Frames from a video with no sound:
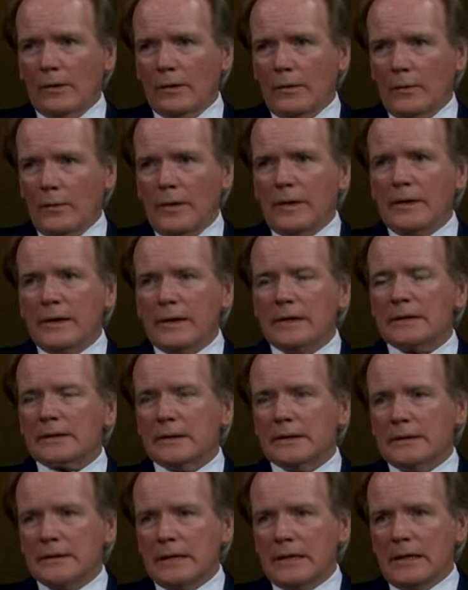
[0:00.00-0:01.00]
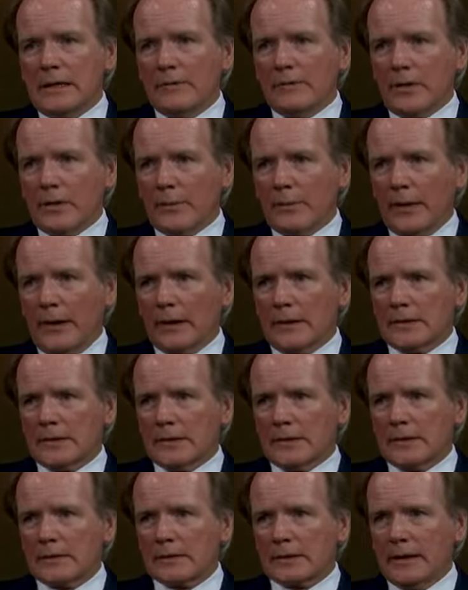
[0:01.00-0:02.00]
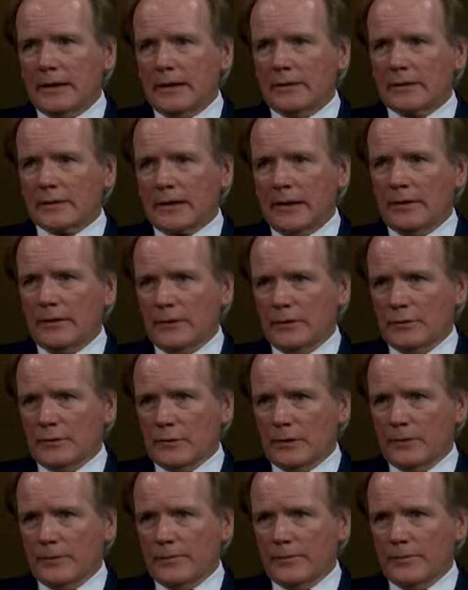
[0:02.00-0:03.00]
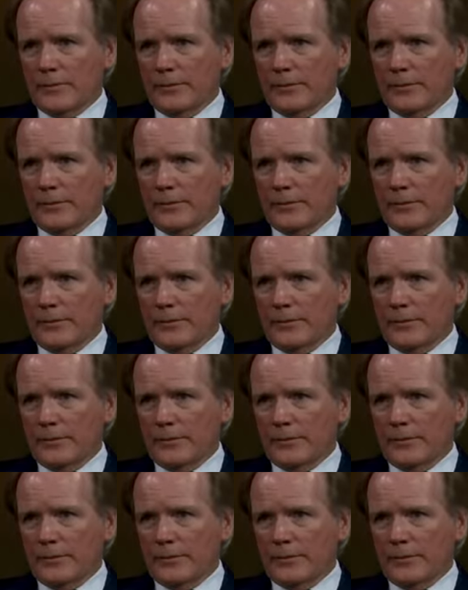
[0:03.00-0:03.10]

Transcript: We need to leave our politics outside the door.